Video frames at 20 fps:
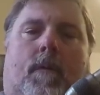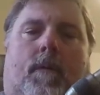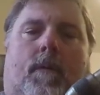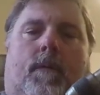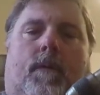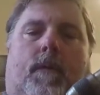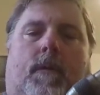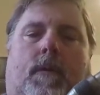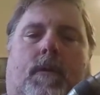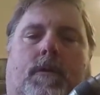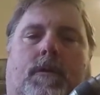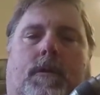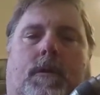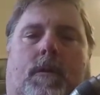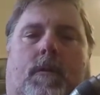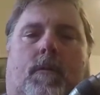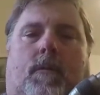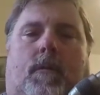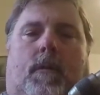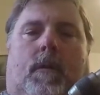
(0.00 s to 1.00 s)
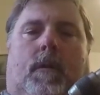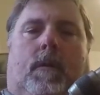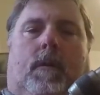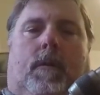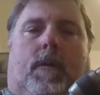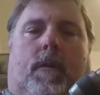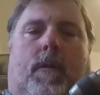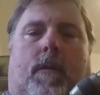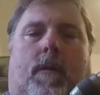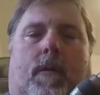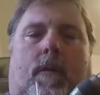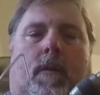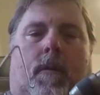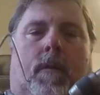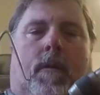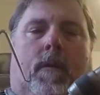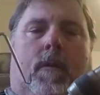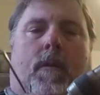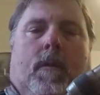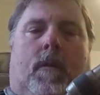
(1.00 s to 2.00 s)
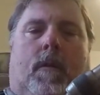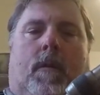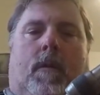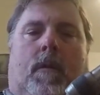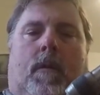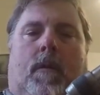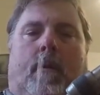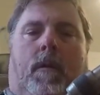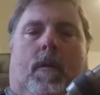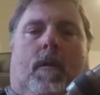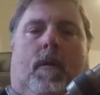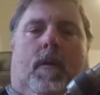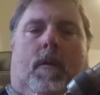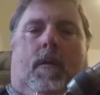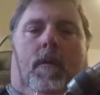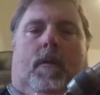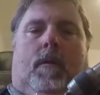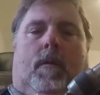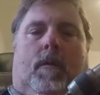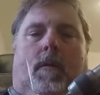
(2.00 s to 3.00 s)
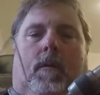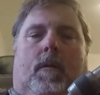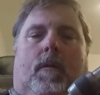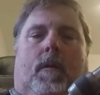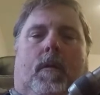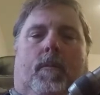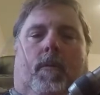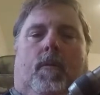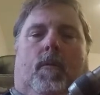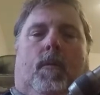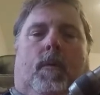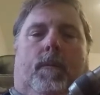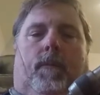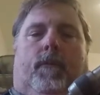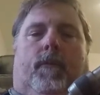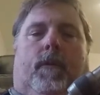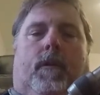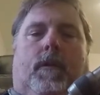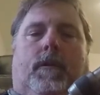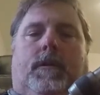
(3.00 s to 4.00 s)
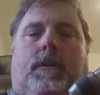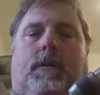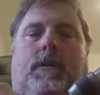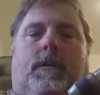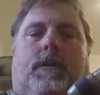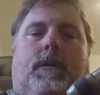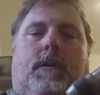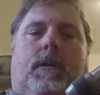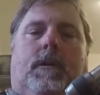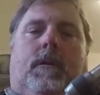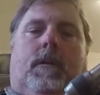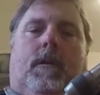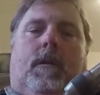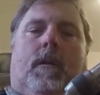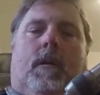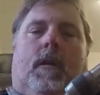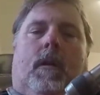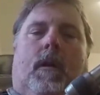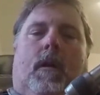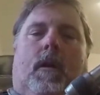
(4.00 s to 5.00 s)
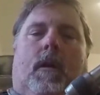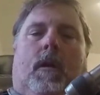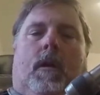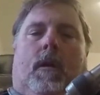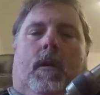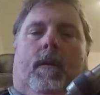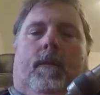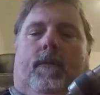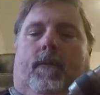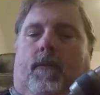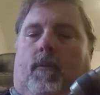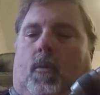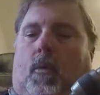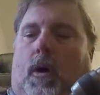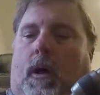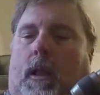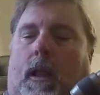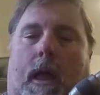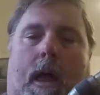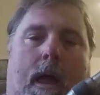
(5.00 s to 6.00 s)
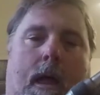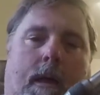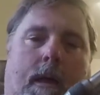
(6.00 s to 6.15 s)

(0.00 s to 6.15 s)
Finish it with a couple whip finishes. Voila!